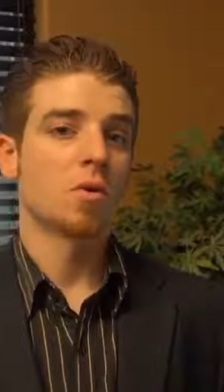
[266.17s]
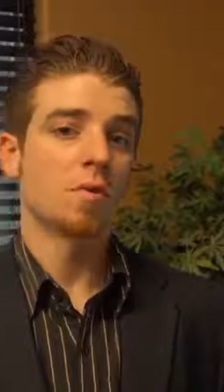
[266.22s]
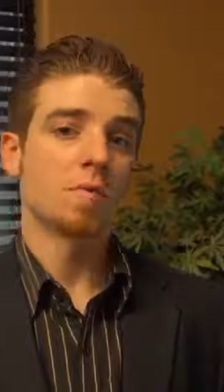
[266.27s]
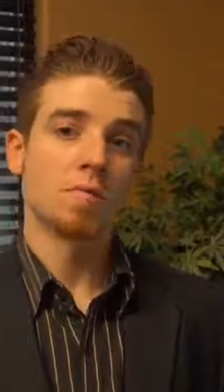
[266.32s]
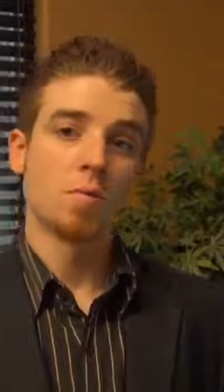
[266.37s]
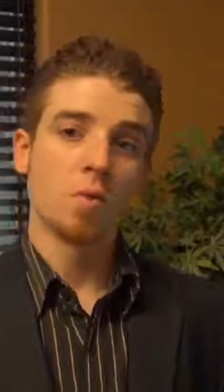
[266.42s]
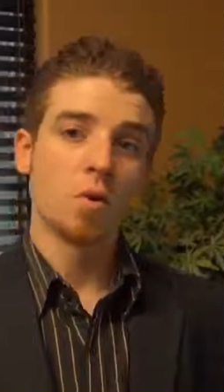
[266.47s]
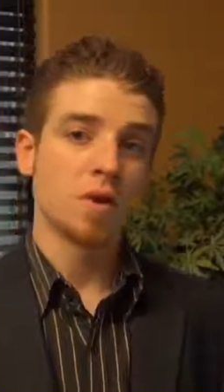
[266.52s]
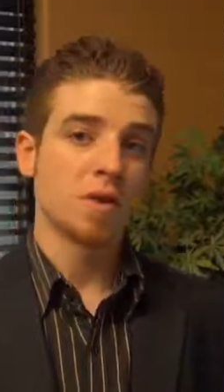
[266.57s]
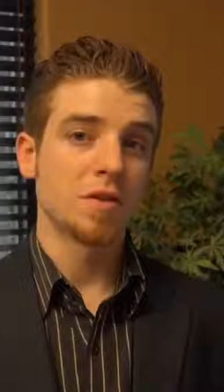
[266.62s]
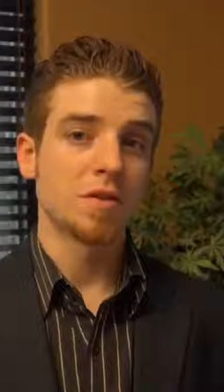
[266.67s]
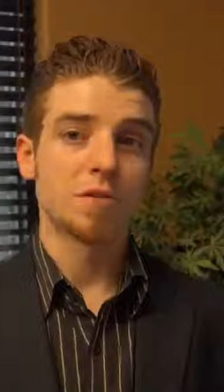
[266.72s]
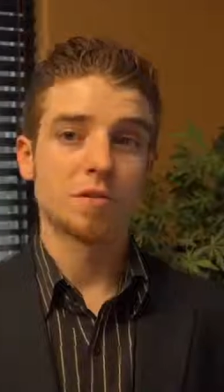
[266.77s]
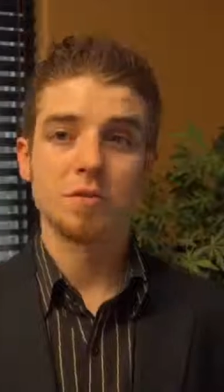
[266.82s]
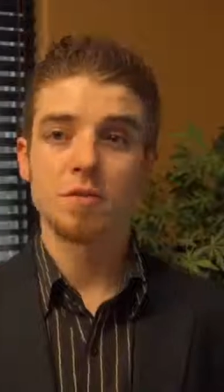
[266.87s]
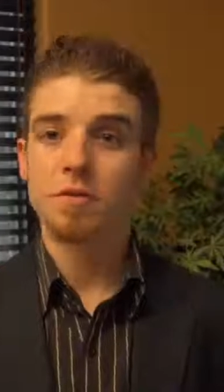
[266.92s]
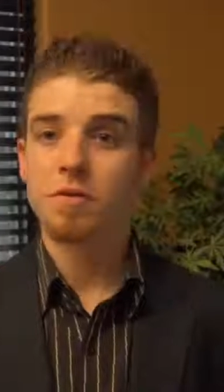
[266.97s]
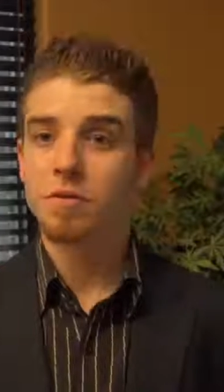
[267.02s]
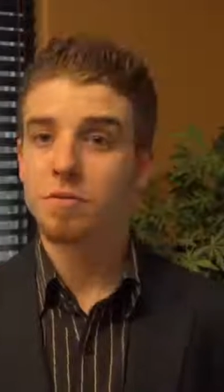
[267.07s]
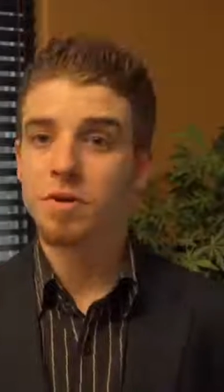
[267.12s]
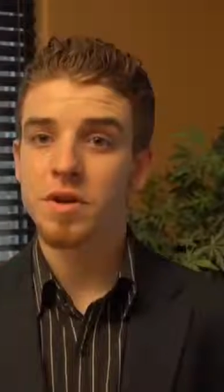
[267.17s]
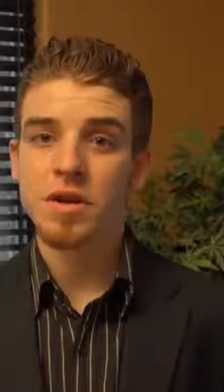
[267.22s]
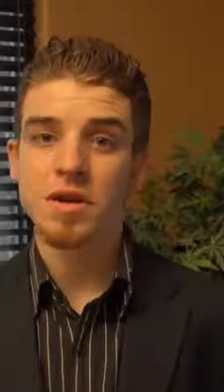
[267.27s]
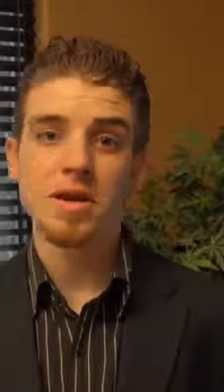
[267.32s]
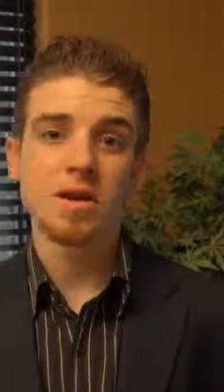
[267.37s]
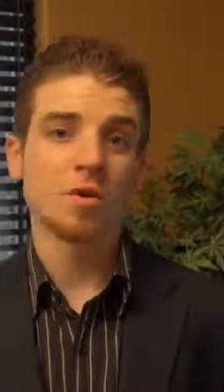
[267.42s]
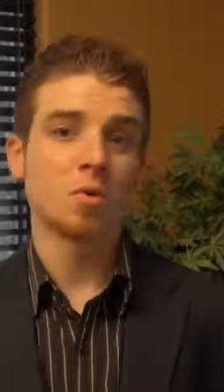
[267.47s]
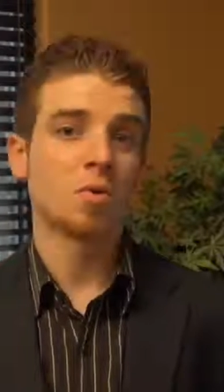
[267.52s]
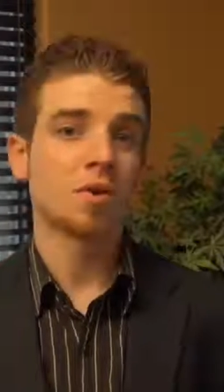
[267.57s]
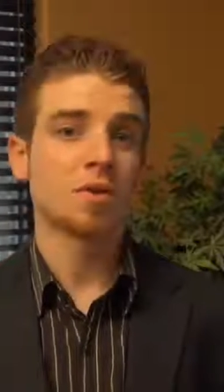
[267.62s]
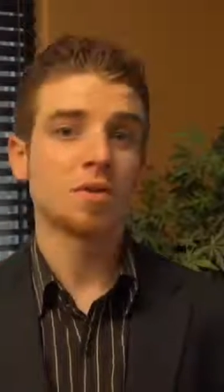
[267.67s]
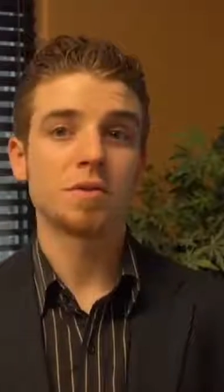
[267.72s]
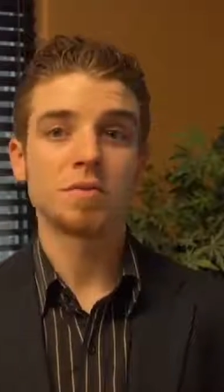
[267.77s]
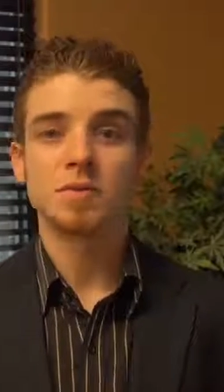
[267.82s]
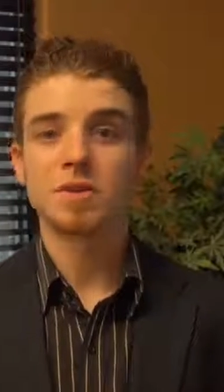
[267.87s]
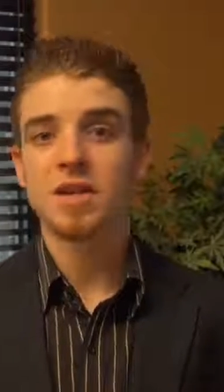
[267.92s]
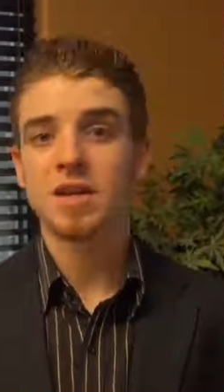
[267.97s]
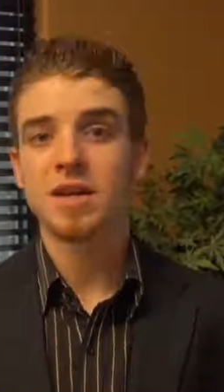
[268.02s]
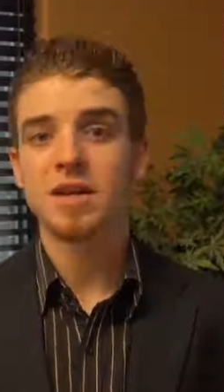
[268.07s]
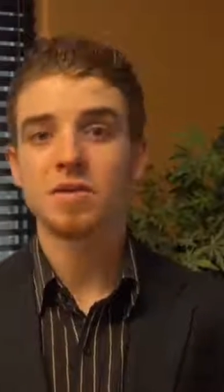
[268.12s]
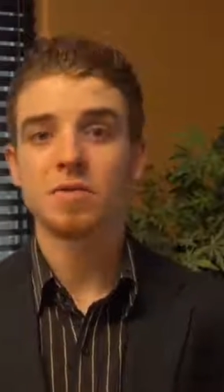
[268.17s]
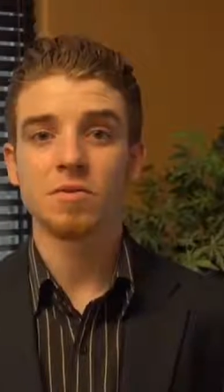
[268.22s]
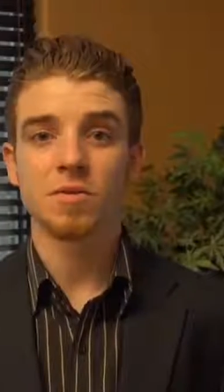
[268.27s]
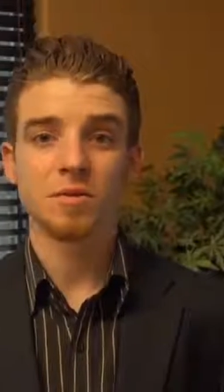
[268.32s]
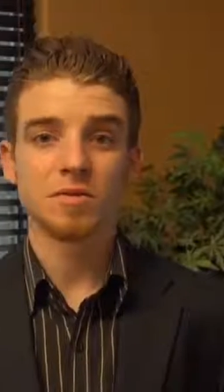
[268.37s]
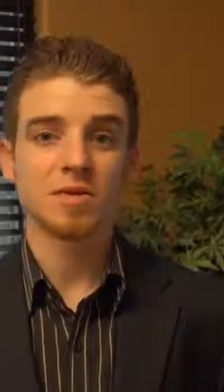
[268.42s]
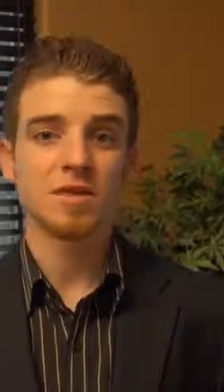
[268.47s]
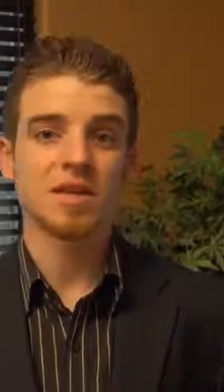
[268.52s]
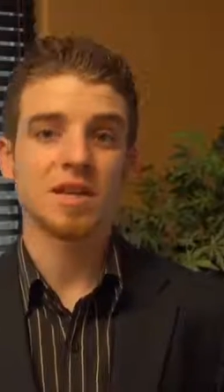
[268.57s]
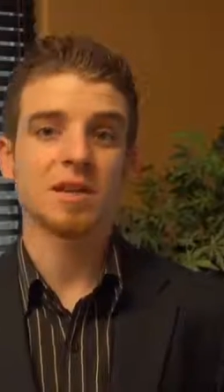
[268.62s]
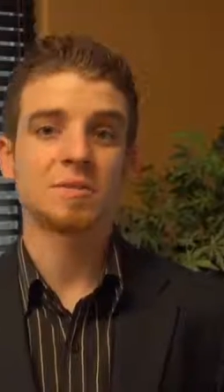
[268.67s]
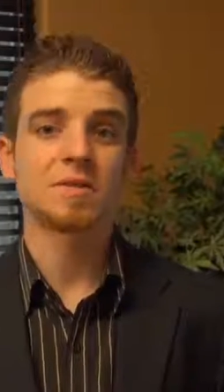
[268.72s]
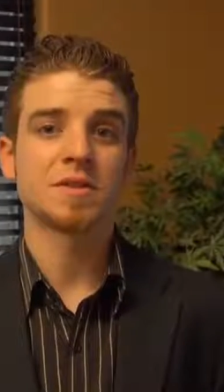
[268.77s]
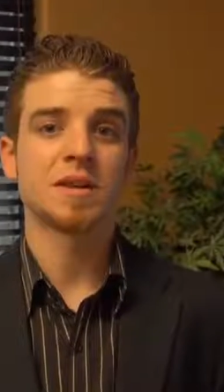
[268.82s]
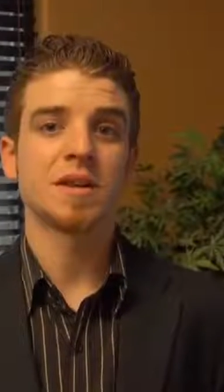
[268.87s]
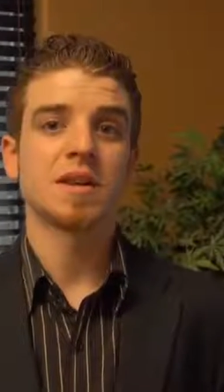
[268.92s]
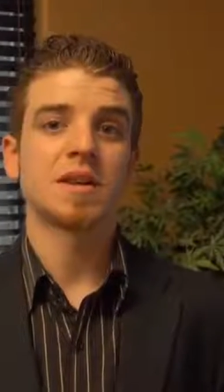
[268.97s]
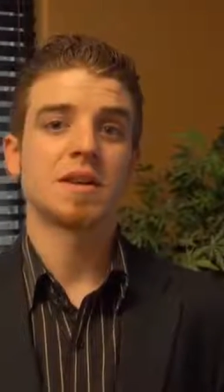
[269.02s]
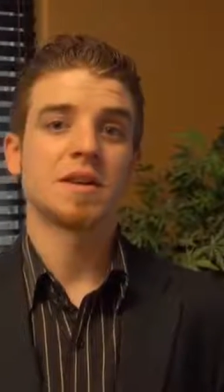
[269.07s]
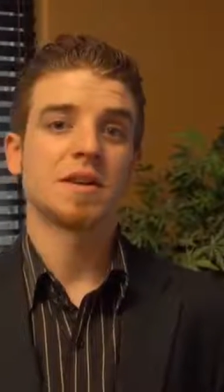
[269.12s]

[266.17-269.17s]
or 1 through 3 or 1 through 10, those steps,